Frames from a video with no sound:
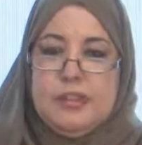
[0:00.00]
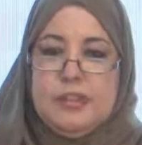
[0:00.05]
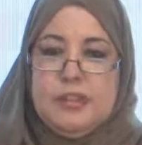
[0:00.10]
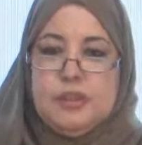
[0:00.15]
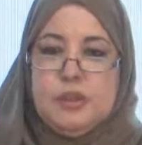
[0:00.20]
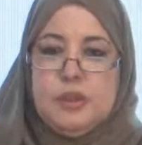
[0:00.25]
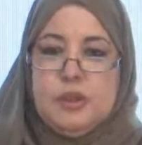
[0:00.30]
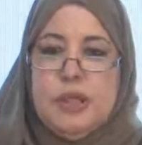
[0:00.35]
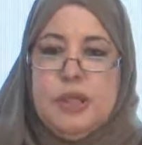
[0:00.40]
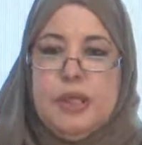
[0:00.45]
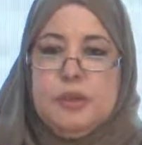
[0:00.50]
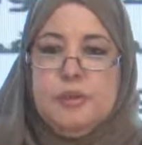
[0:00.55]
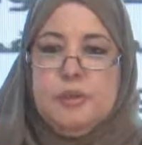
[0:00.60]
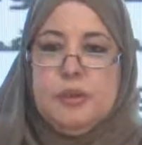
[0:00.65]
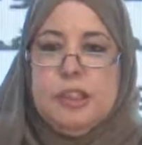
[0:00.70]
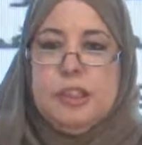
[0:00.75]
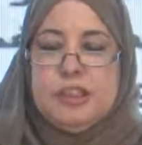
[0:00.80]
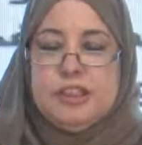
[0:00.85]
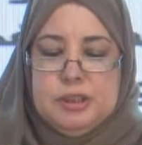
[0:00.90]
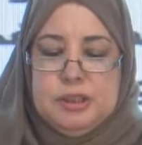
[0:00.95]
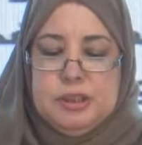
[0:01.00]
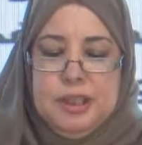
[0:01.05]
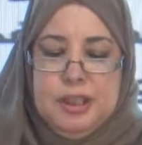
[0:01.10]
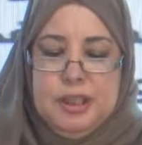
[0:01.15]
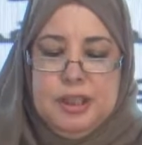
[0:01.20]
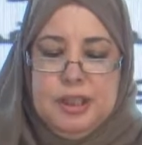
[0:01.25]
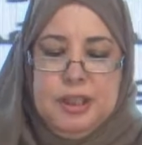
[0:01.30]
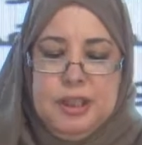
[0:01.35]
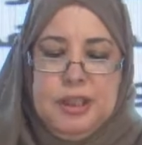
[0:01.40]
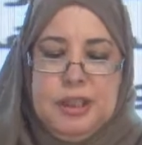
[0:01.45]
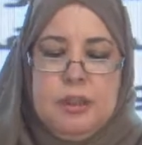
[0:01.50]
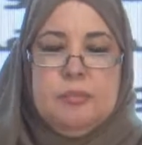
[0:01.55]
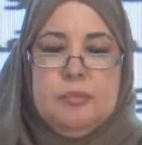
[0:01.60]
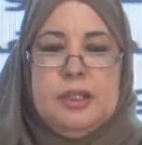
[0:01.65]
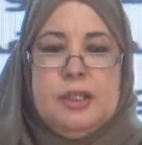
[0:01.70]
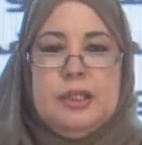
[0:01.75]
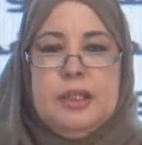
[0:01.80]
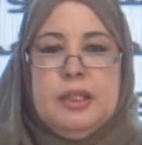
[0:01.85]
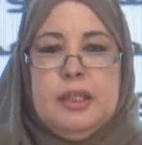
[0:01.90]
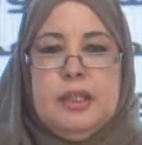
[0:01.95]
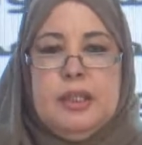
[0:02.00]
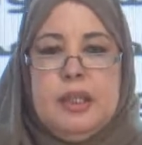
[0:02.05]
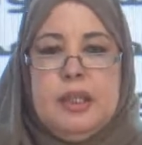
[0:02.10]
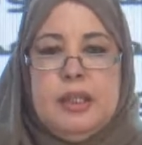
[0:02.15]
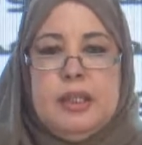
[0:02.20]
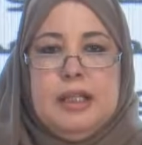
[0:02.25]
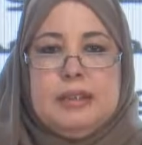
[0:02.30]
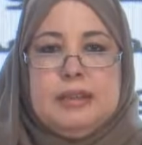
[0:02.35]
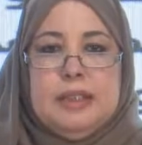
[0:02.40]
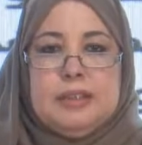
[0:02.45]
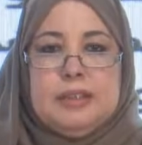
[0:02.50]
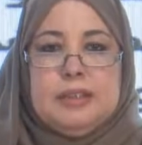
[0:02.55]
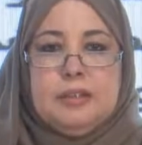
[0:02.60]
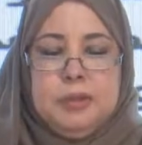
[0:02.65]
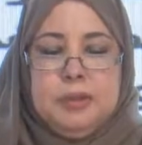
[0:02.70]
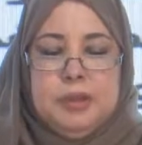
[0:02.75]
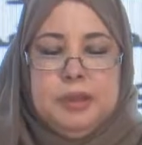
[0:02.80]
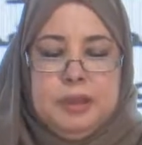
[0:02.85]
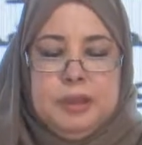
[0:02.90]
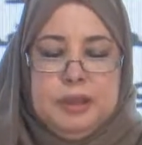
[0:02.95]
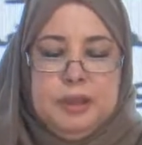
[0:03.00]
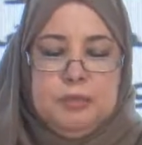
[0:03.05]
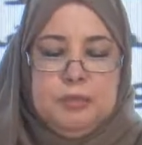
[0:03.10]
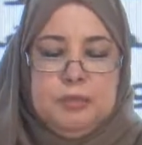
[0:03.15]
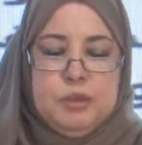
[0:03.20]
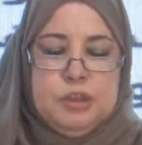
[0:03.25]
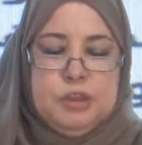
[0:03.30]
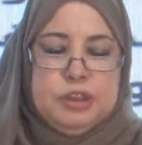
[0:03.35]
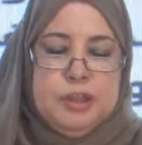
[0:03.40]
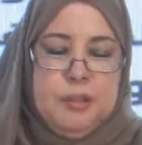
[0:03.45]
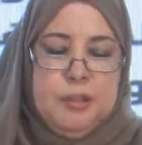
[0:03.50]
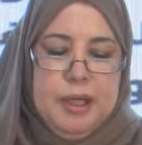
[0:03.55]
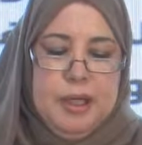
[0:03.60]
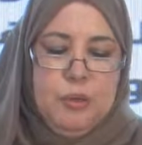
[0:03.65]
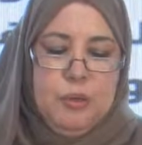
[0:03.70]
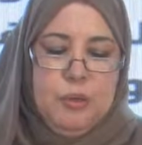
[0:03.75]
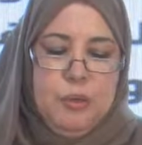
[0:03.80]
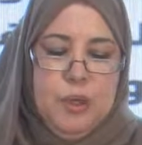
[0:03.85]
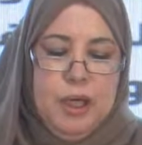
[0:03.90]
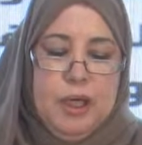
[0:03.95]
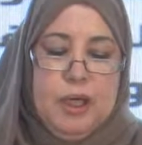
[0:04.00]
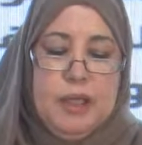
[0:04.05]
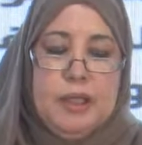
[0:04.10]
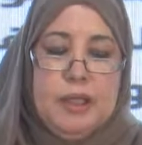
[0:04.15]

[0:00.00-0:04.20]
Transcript: can register for the booster dose through Be